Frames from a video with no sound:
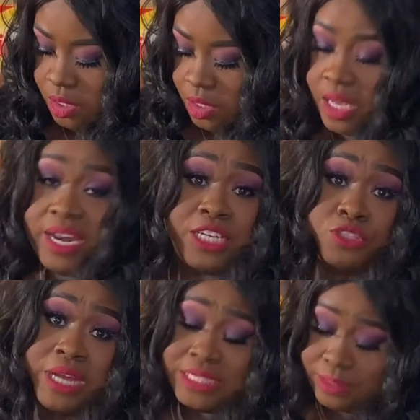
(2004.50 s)
And as
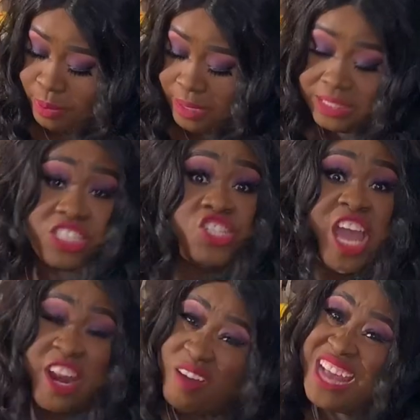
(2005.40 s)
you guys can probably see,
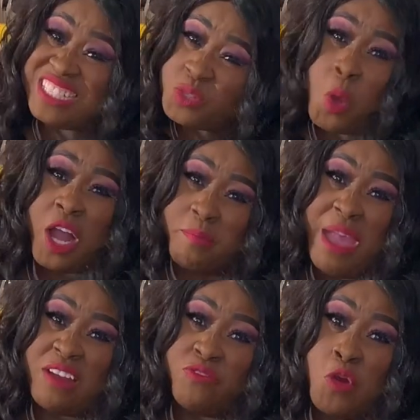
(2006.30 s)
Shadow Isaac's walking
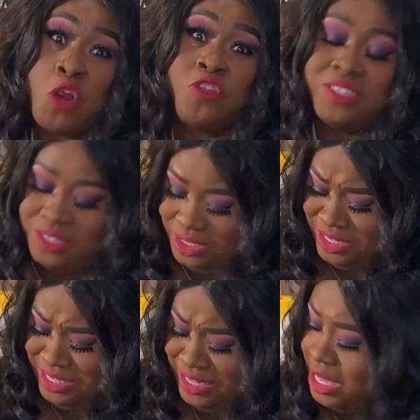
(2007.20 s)
back and forth.
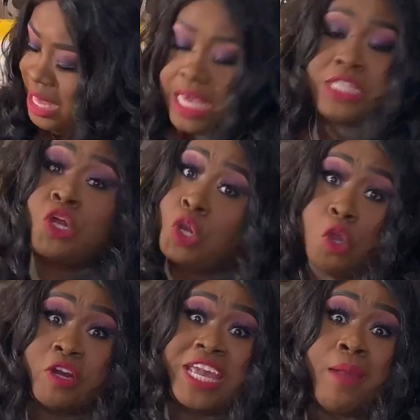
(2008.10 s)
He's no
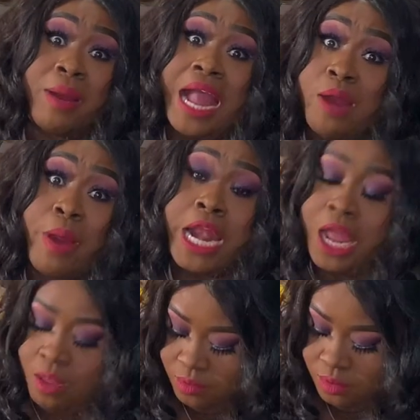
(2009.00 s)
longer the camera guy right
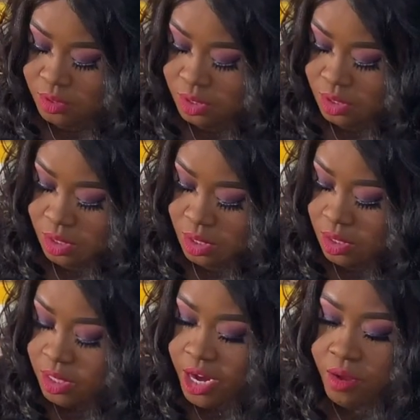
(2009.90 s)
now.
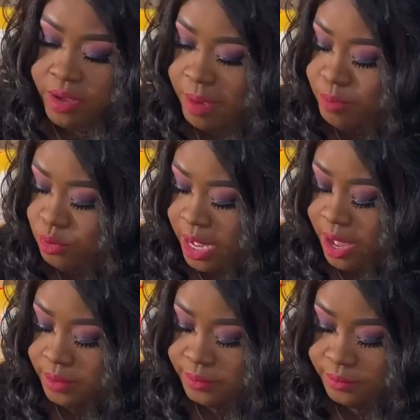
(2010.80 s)
They're okay,
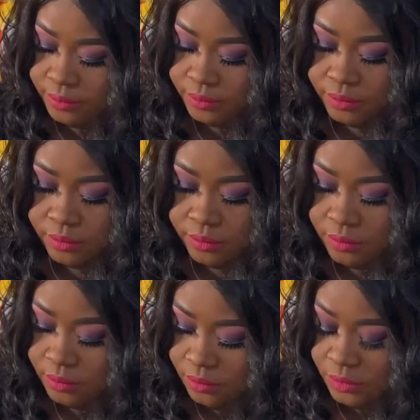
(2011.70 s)
Booka.
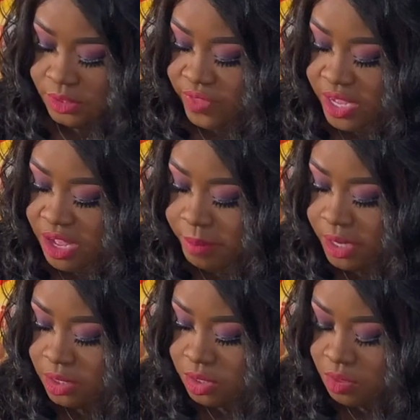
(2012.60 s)
If they come
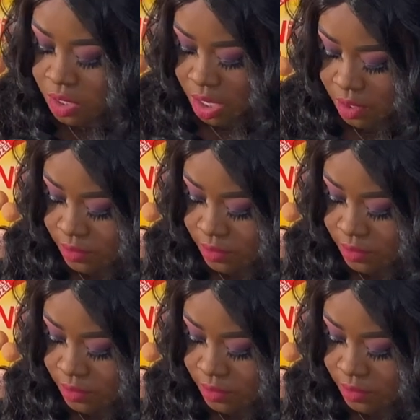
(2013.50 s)
in, it's okay.